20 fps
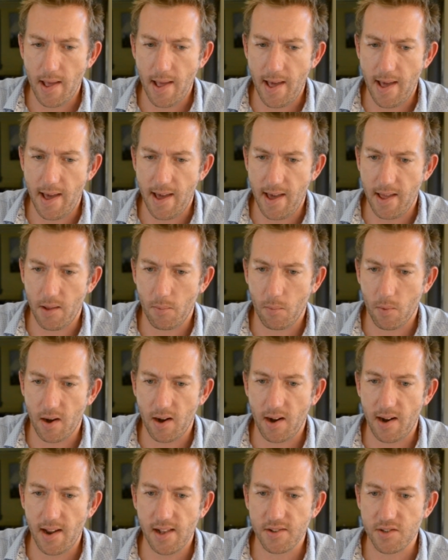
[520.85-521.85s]
and what
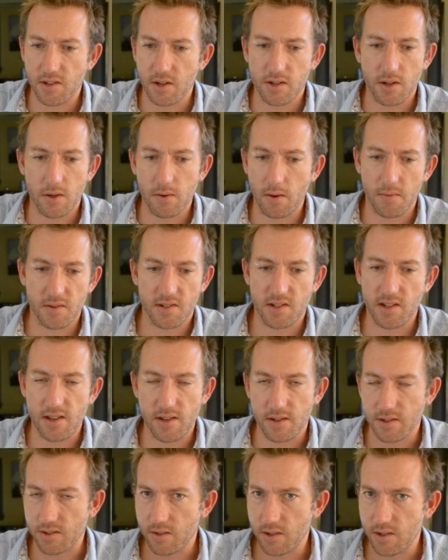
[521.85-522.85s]
it allows you to do
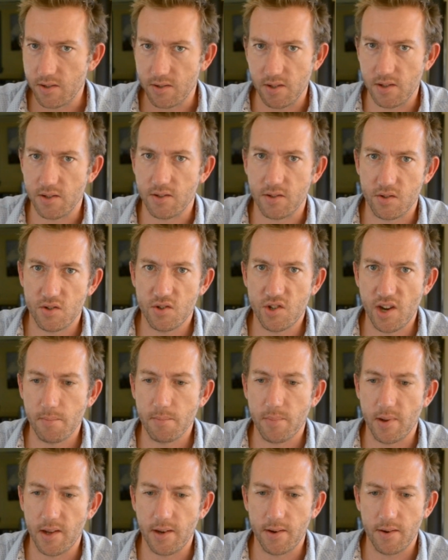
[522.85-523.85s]
obviously is
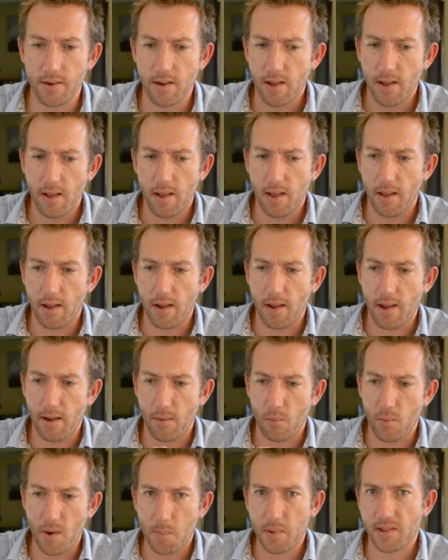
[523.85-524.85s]
jump in,
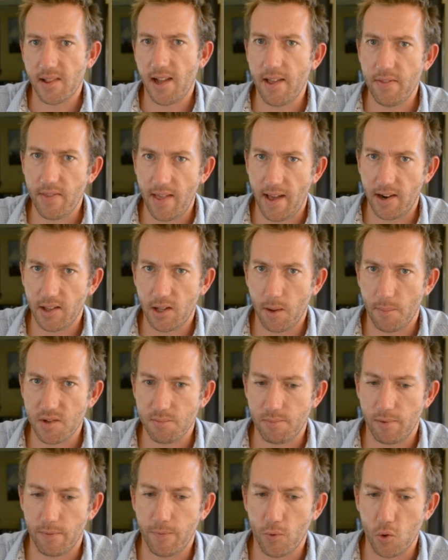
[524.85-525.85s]
replicate the
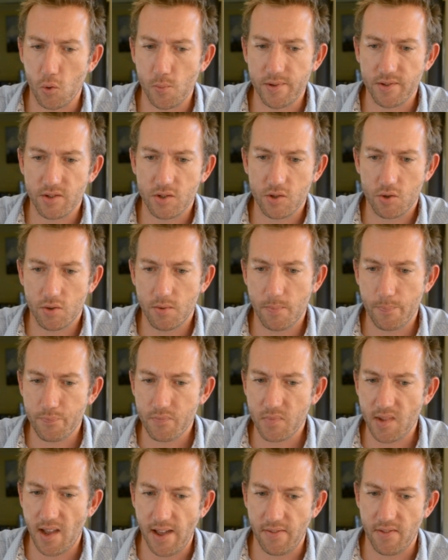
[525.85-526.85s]
helicopter performance,
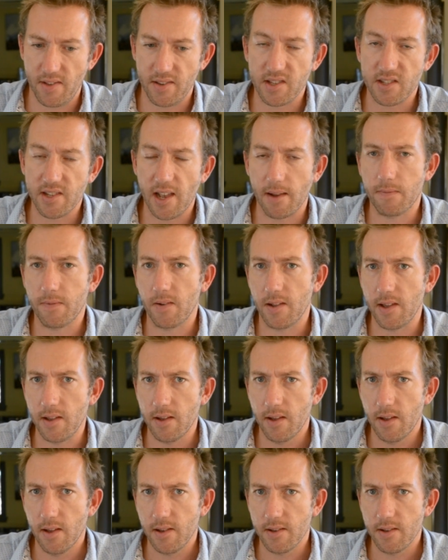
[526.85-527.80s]
and then safely